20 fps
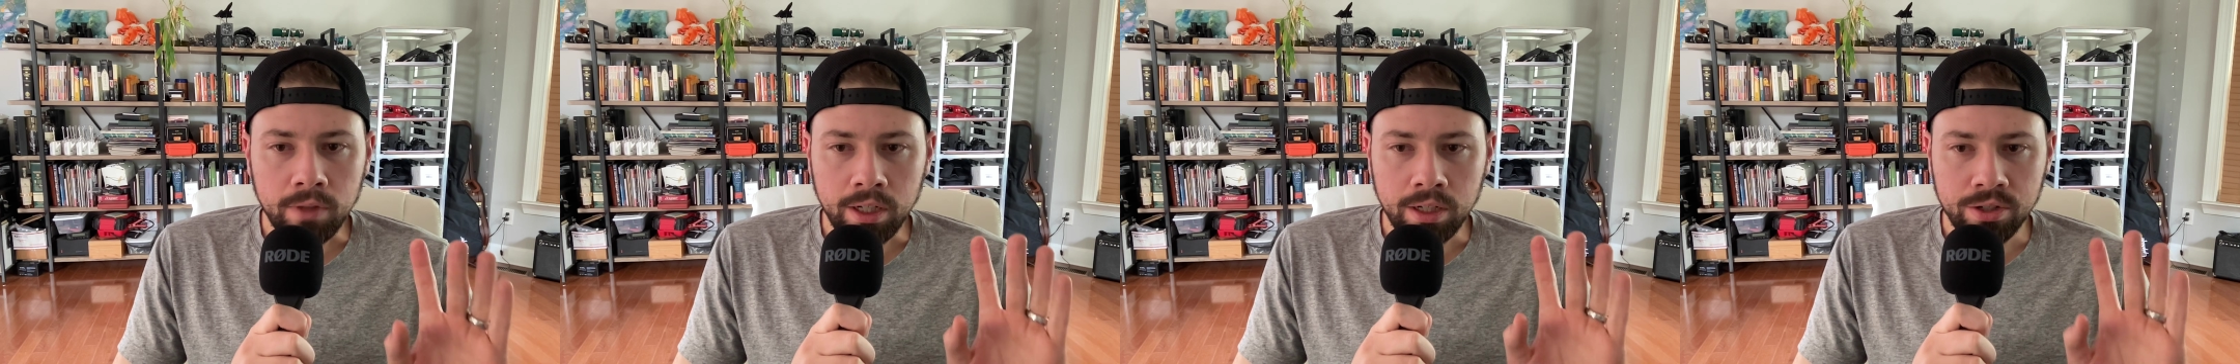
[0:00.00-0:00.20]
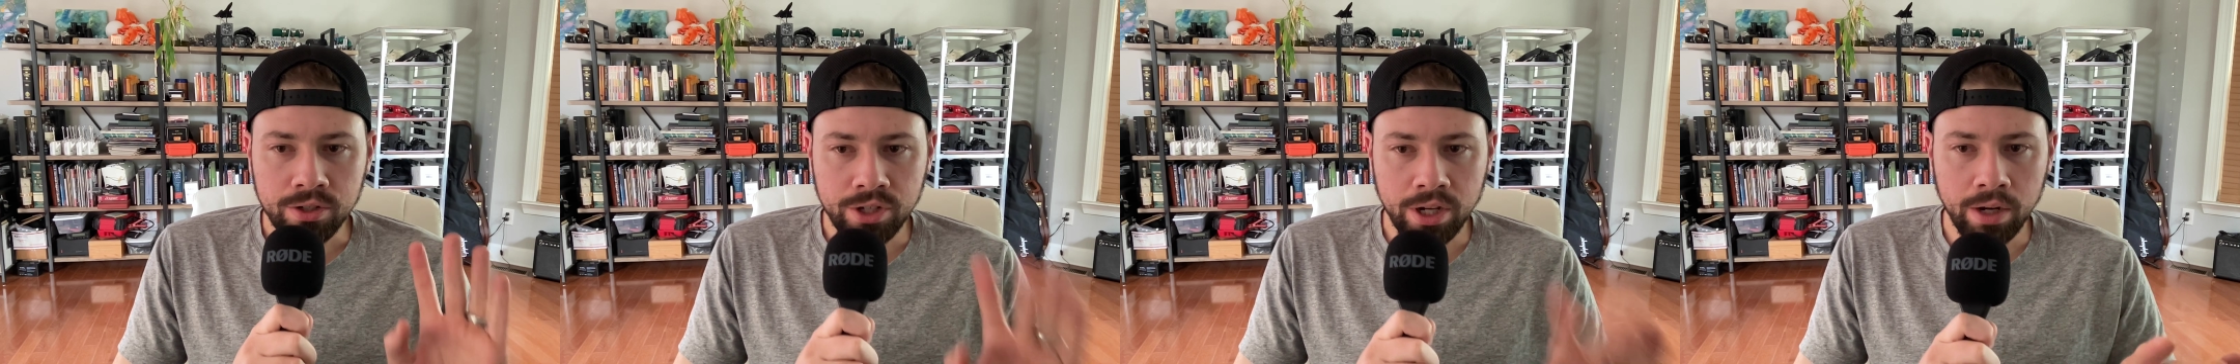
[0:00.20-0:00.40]

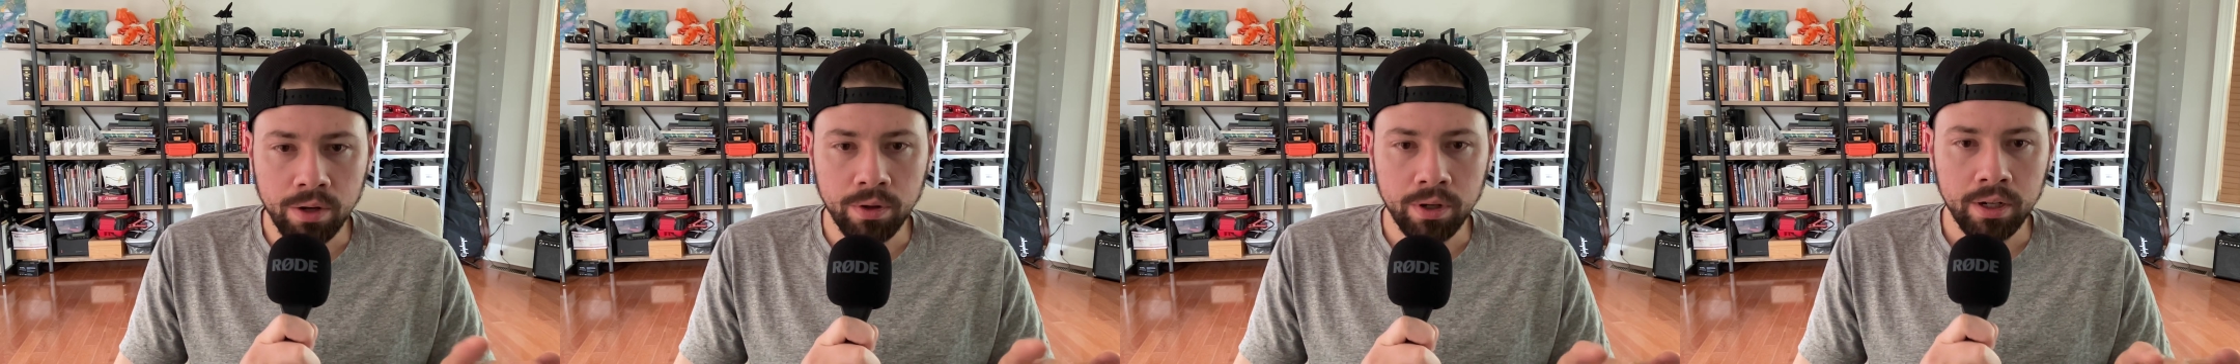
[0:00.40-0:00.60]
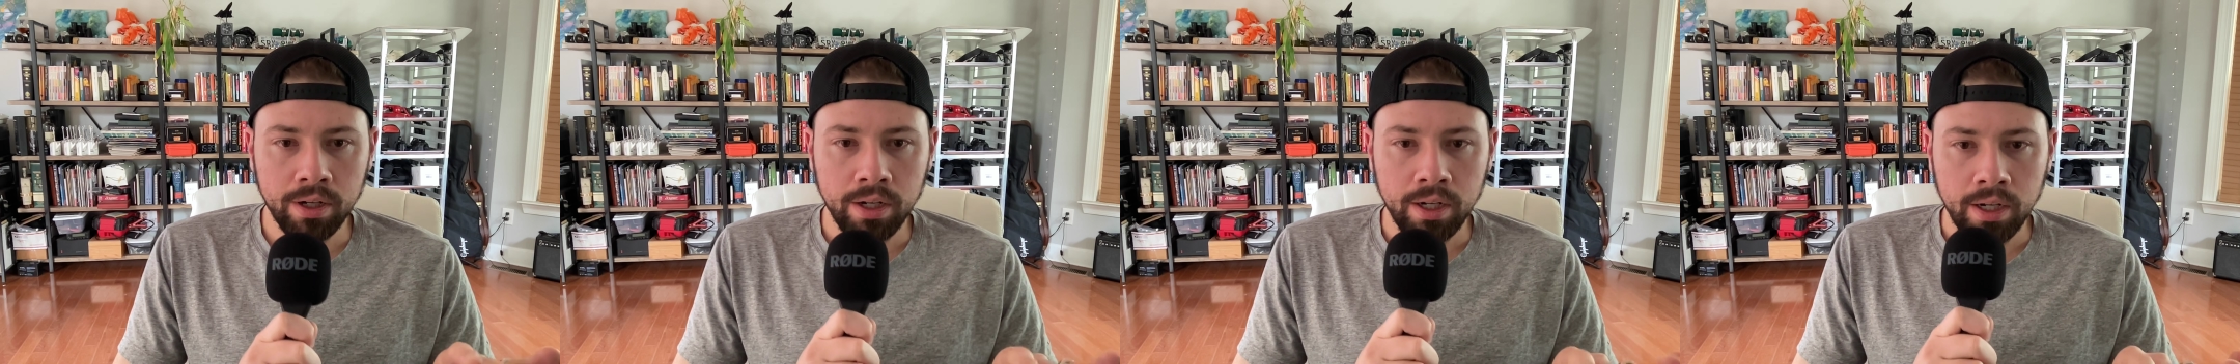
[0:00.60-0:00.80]
So
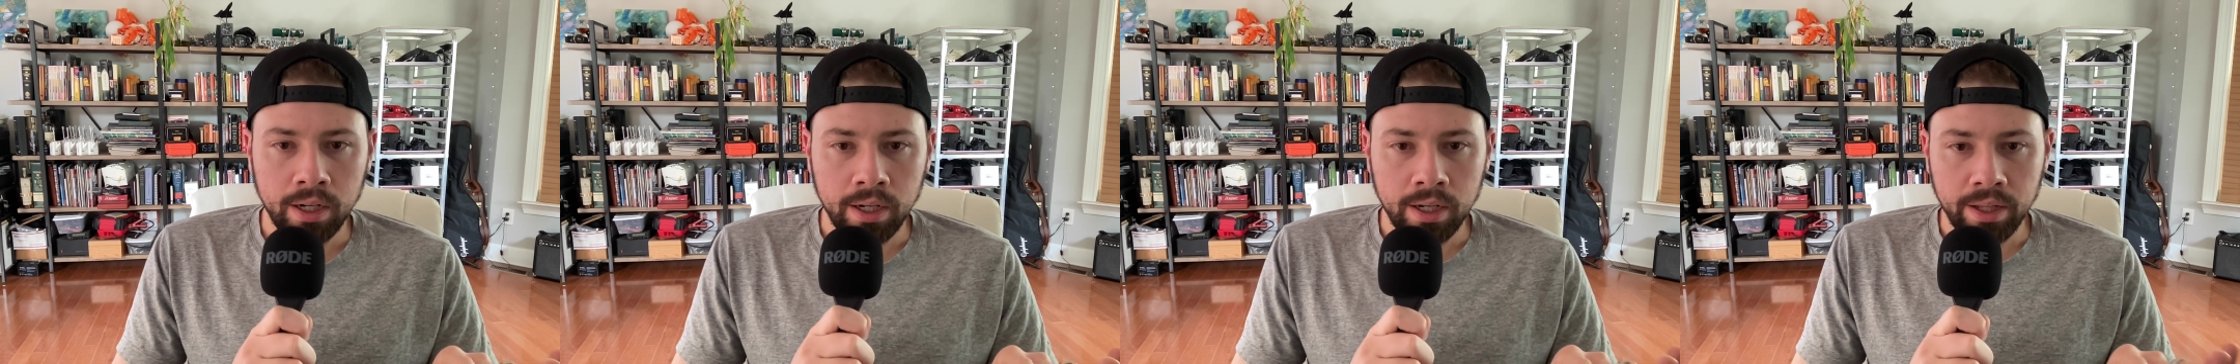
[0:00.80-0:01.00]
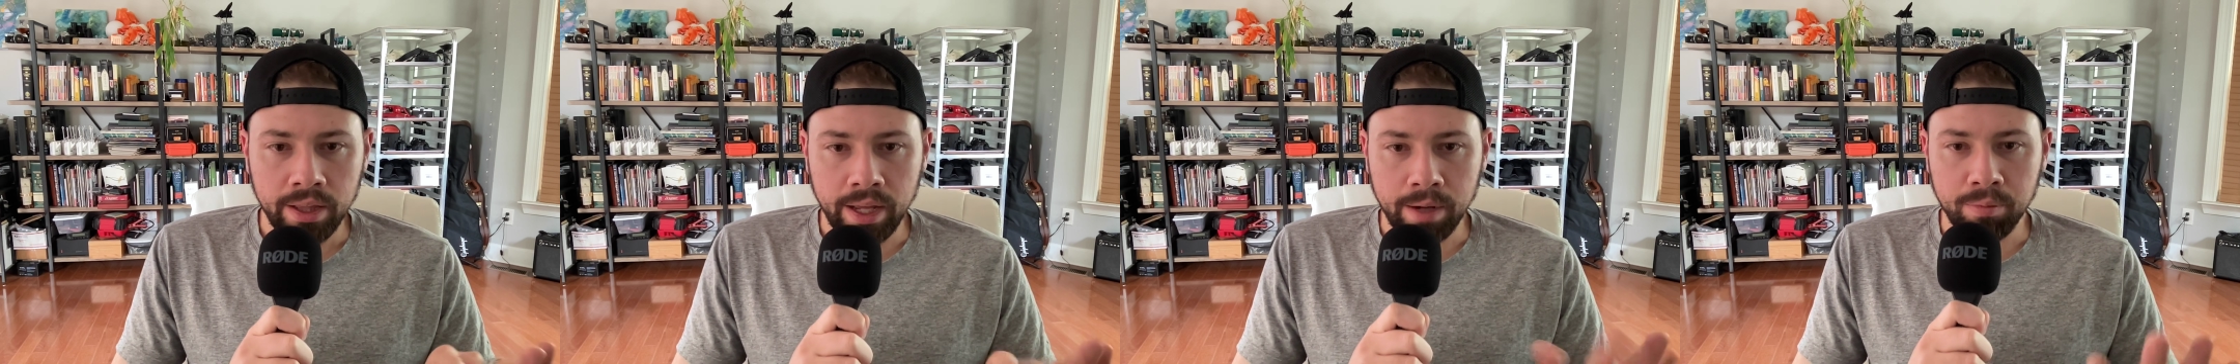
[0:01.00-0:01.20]

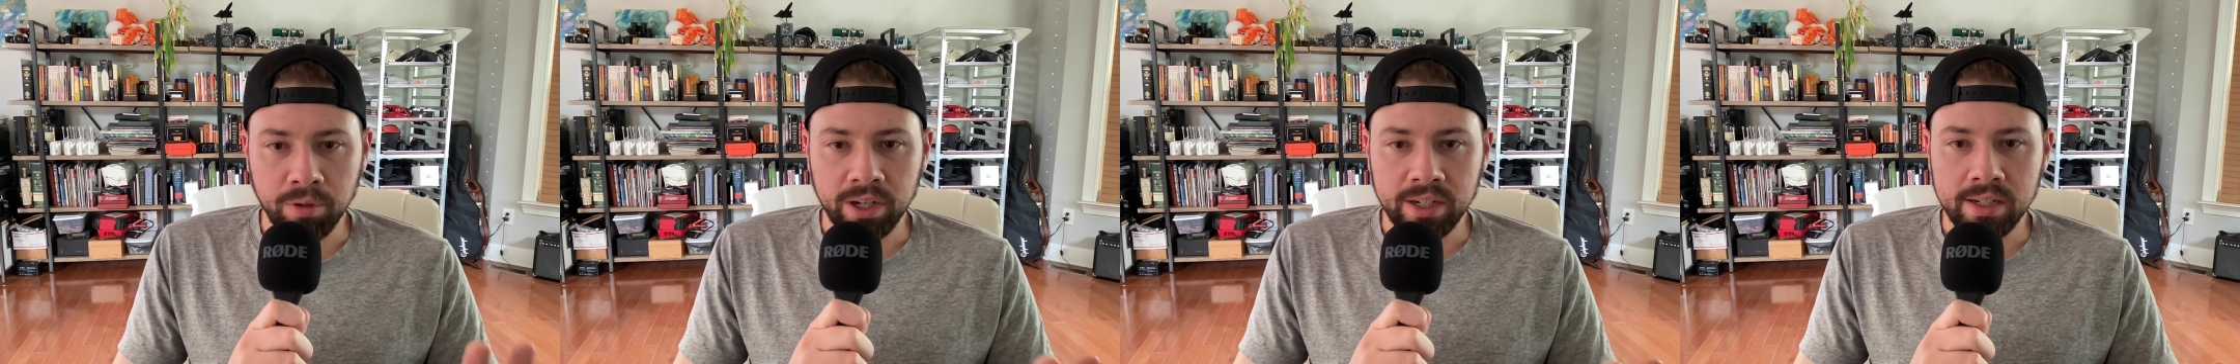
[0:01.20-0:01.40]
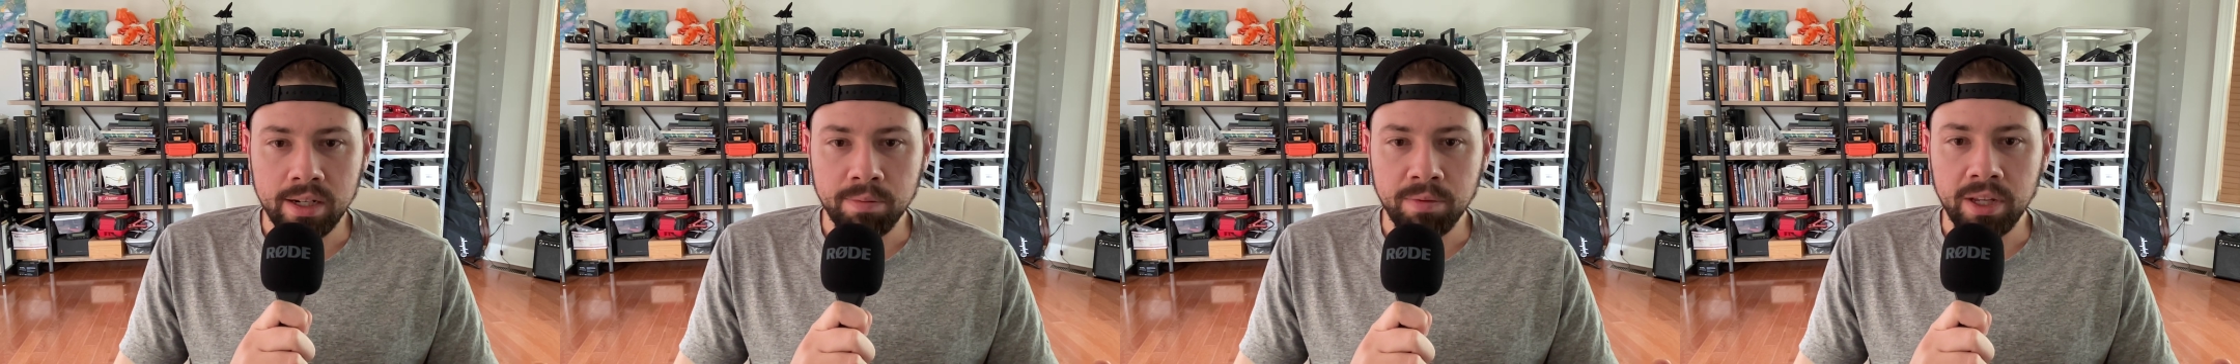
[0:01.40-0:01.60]
that
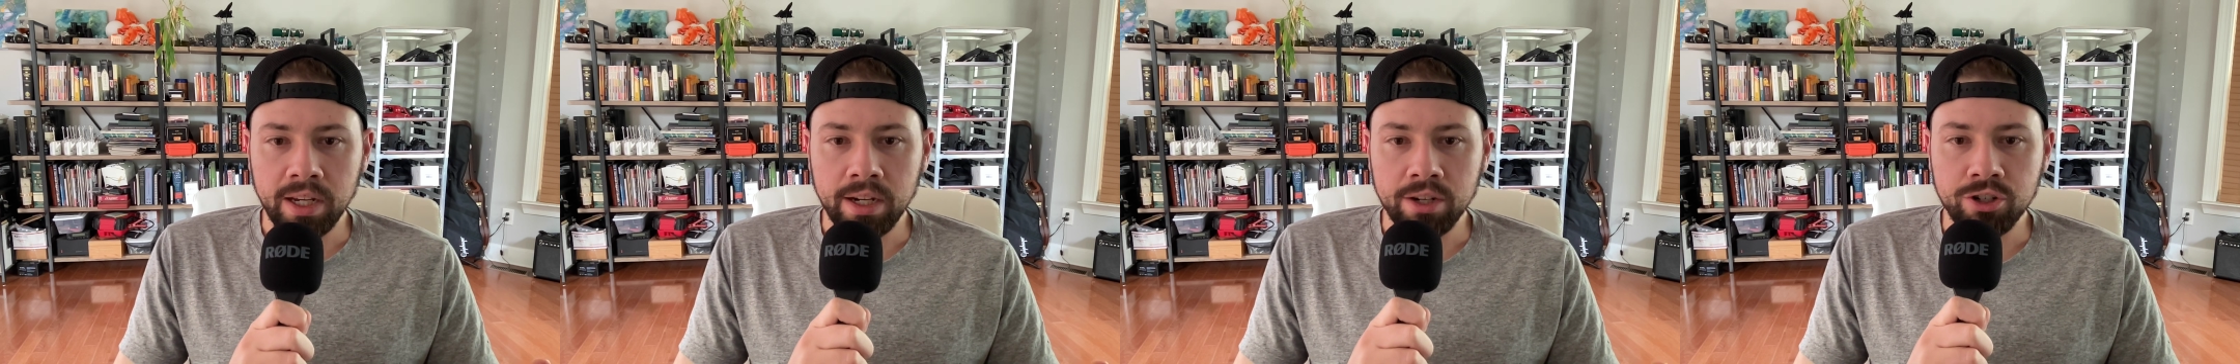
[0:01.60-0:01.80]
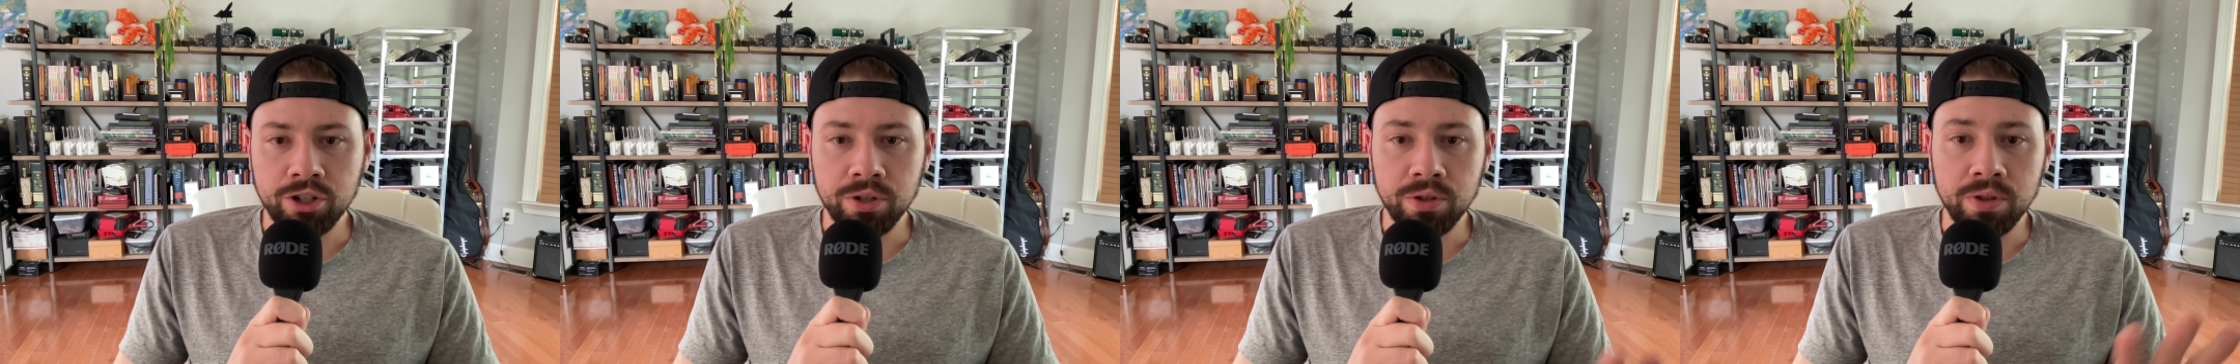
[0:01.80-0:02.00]
brings up the
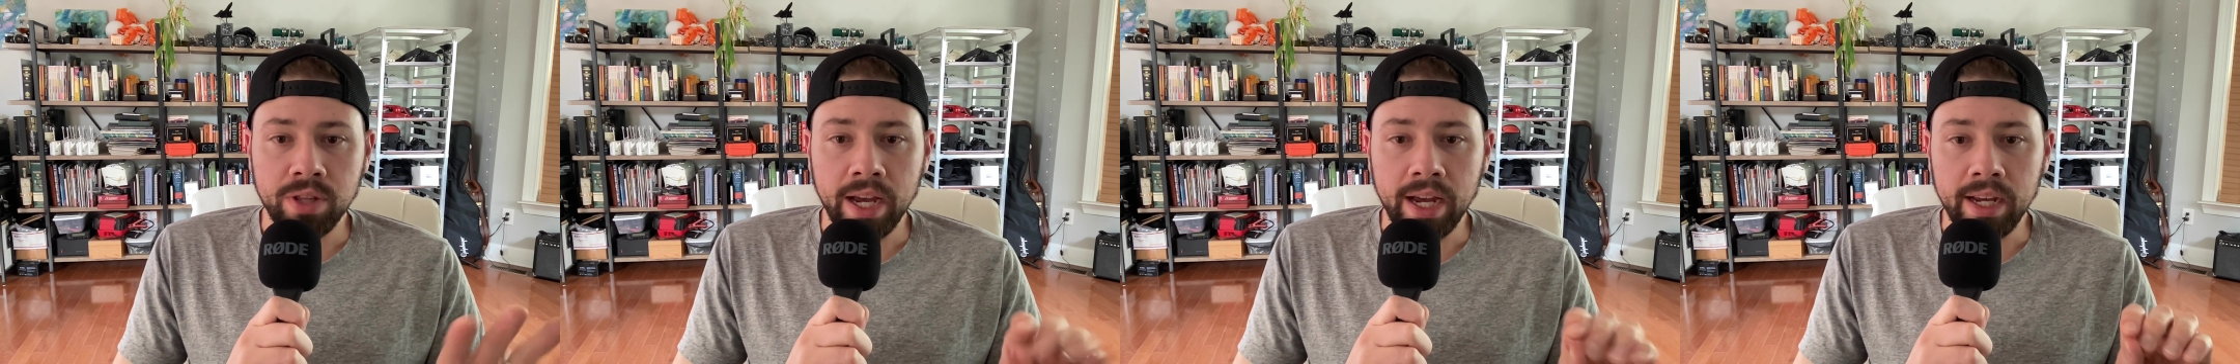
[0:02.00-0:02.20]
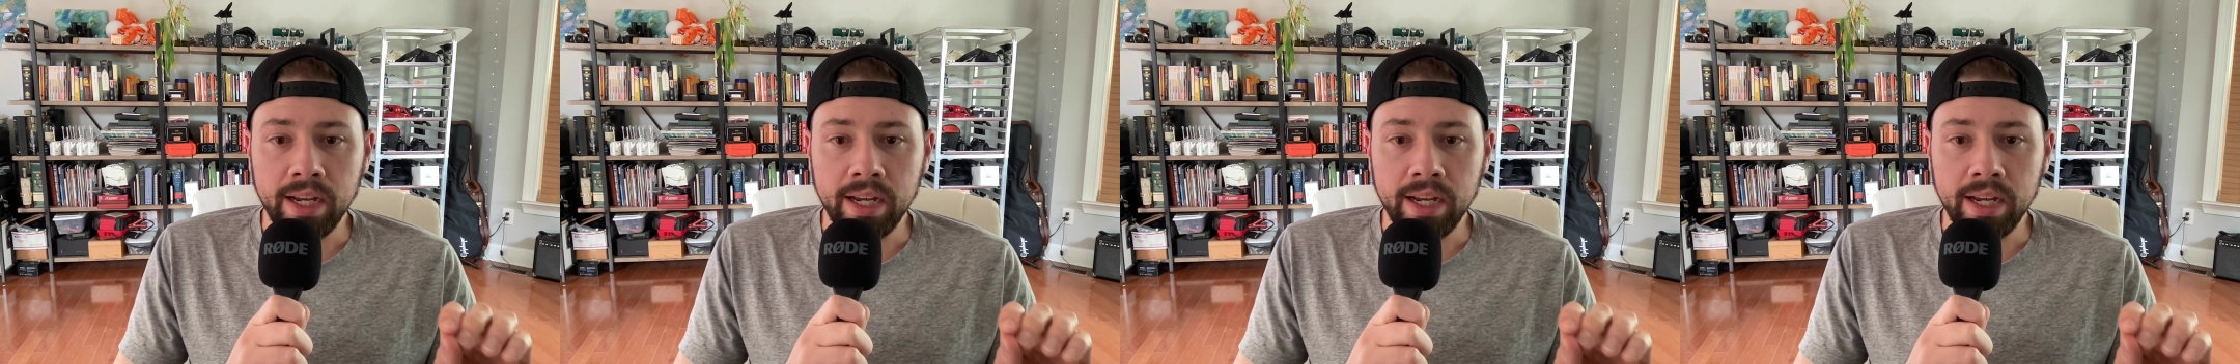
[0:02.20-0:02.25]
issue that